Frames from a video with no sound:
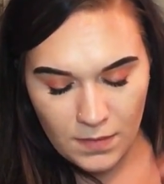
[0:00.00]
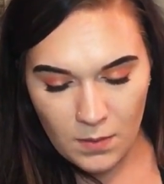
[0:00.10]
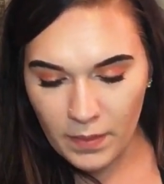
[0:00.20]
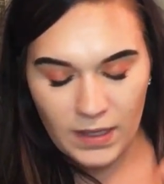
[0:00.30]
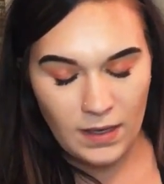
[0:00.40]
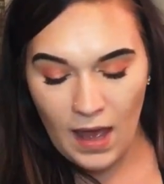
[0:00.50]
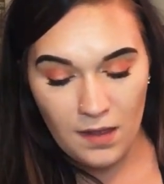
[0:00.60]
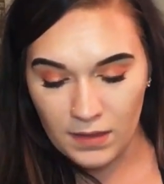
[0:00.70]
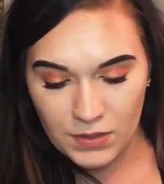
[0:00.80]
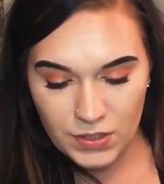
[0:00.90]
But
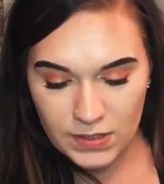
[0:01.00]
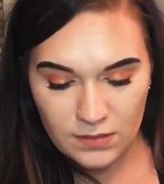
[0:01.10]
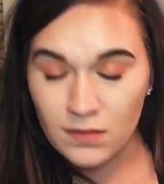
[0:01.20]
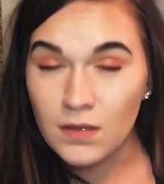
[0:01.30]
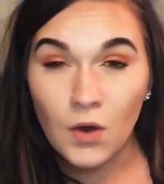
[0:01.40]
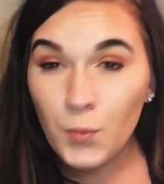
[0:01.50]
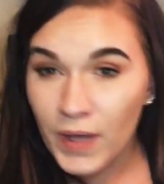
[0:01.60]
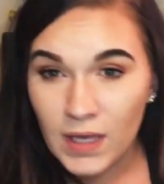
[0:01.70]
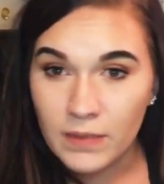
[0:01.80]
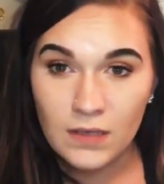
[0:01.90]
yeah, like, just no
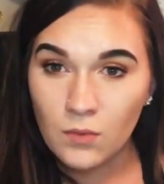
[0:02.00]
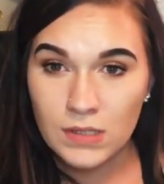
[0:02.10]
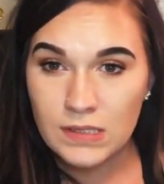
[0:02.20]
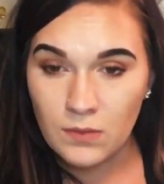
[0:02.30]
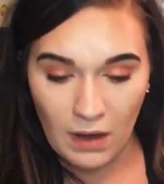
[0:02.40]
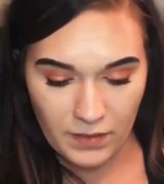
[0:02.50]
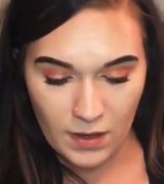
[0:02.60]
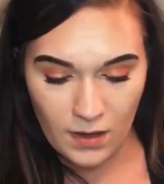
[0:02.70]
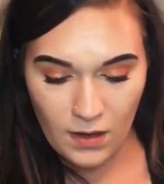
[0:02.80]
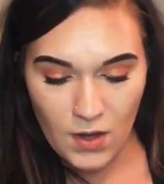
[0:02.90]
pigment
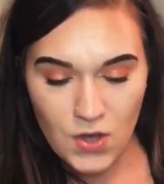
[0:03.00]
whatsoever.